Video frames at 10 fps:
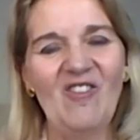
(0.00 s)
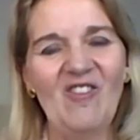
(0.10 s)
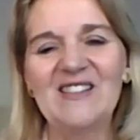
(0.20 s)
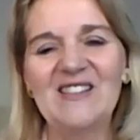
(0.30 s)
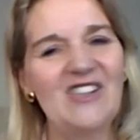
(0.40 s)

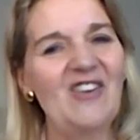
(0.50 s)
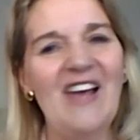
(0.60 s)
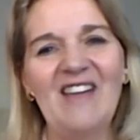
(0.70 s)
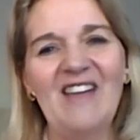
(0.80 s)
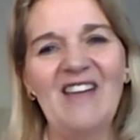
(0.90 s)
ones that don't
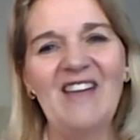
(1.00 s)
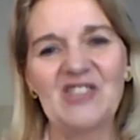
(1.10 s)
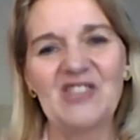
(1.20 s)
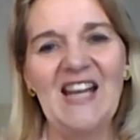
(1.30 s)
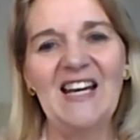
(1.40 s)
have an
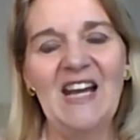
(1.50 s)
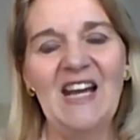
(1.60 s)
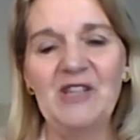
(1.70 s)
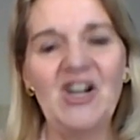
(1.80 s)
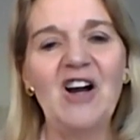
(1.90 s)
understanding.
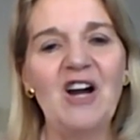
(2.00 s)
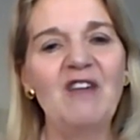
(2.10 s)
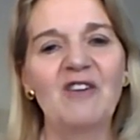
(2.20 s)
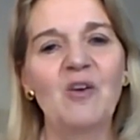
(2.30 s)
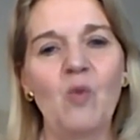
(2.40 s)
And we talk
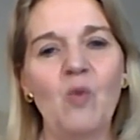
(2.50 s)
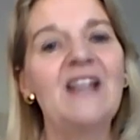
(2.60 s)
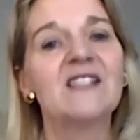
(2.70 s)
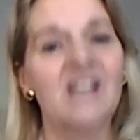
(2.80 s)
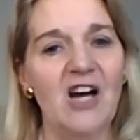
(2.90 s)
over what
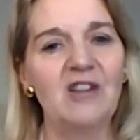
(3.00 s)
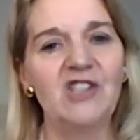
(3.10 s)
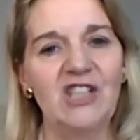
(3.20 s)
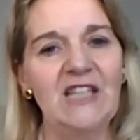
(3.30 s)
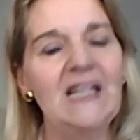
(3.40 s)
is
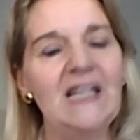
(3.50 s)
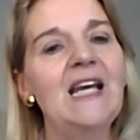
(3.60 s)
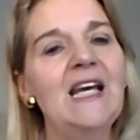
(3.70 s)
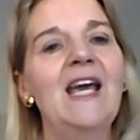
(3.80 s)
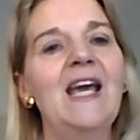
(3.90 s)
coaching,
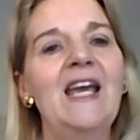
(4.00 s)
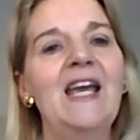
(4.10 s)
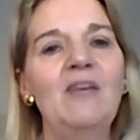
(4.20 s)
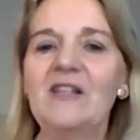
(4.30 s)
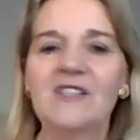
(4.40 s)

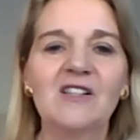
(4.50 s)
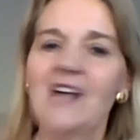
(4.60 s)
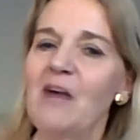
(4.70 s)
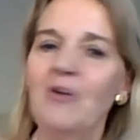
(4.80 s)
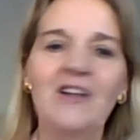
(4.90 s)
and ones that are
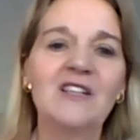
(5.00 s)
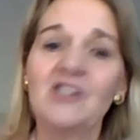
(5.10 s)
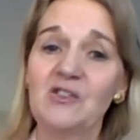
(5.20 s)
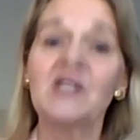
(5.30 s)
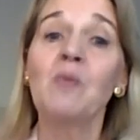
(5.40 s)
not willing to
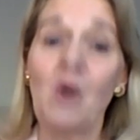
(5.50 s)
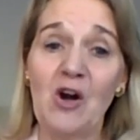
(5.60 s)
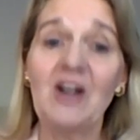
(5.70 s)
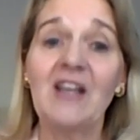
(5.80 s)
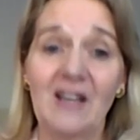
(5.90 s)
do some
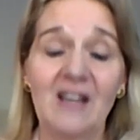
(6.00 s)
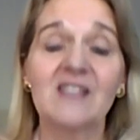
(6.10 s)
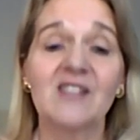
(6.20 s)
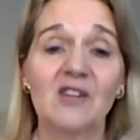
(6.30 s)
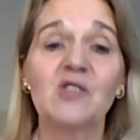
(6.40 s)
work, because
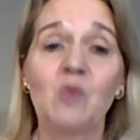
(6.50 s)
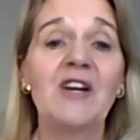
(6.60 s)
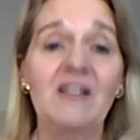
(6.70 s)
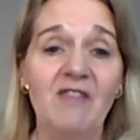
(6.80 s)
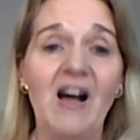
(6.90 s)
there's work
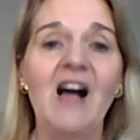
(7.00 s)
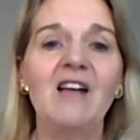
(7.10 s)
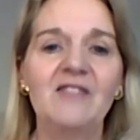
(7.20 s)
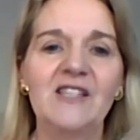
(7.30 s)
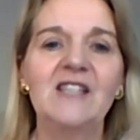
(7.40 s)

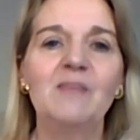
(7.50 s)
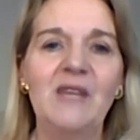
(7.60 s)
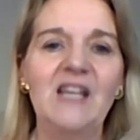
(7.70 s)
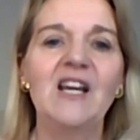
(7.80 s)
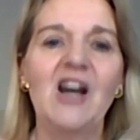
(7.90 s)
involved in
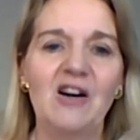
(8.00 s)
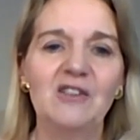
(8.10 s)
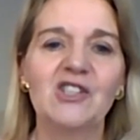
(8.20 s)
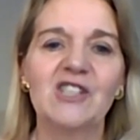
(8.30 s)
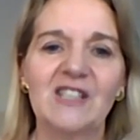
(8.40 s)
being
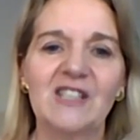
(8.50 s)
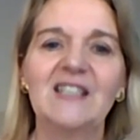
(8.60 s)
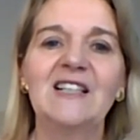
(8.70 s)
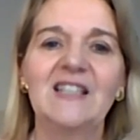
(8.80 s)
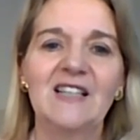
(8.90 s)
coached.
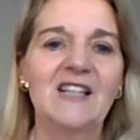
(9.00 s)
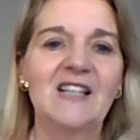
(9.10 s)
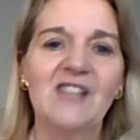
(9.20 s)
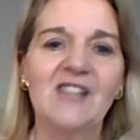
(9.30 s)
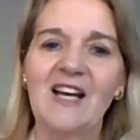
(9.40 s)

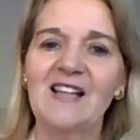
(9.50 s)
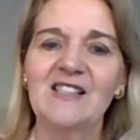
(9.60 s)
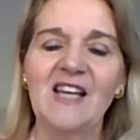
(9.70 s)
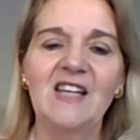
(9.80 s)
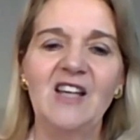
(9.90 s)
As like I
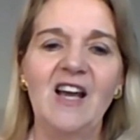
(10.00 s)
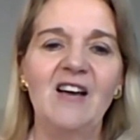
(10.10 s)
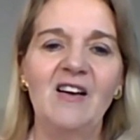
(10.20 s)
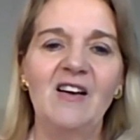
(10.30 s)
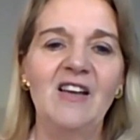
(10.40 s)
said,
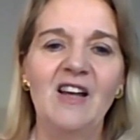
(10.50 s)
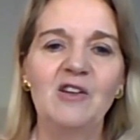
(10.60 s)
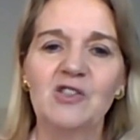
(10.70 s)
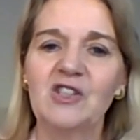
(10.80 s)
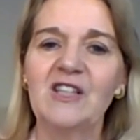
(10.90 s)

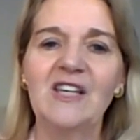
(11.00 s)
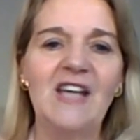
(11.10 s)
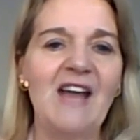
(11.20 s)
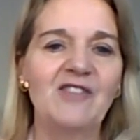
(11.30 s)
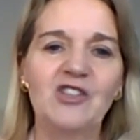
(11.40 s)

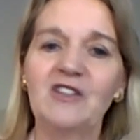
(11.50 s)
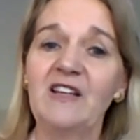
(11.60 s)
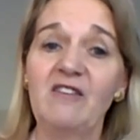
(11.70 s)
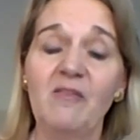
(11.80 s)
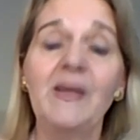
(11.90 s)
usually after you
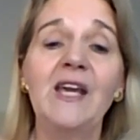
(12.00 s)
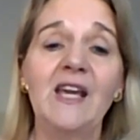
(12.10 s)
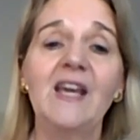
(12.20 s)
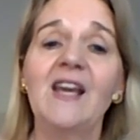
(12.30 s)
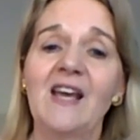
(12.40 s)
leave
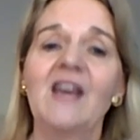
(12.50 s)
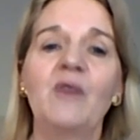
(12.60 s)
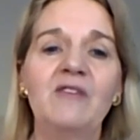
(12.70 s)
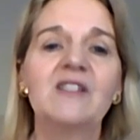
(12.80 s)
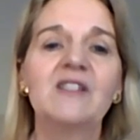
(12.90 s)
me,
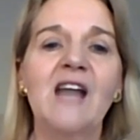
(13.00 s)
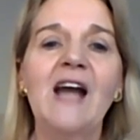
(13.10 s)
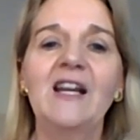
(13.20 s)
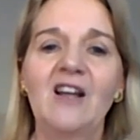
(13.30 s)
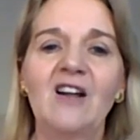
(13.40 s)
we've
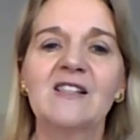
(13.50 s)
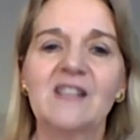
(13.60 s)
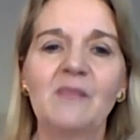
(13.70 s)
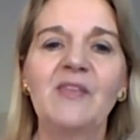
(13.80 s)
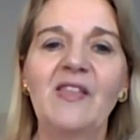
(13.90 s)
decided on
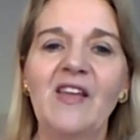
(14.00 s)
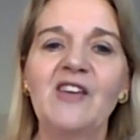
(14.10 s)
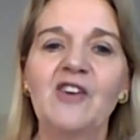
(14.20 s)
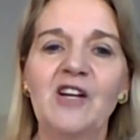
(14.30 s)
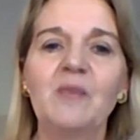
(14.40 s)
something that you're going to be